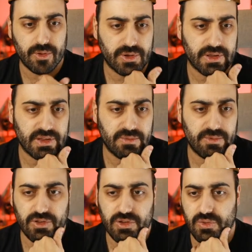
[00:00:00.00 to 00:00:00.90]
you can
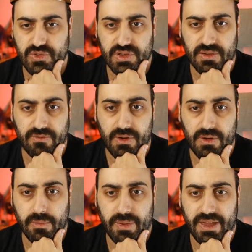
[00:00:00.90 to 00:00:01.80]
even use a very
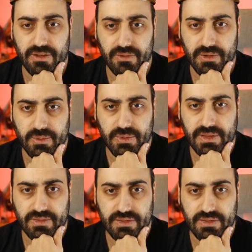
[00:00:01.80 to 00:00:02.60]
pale green,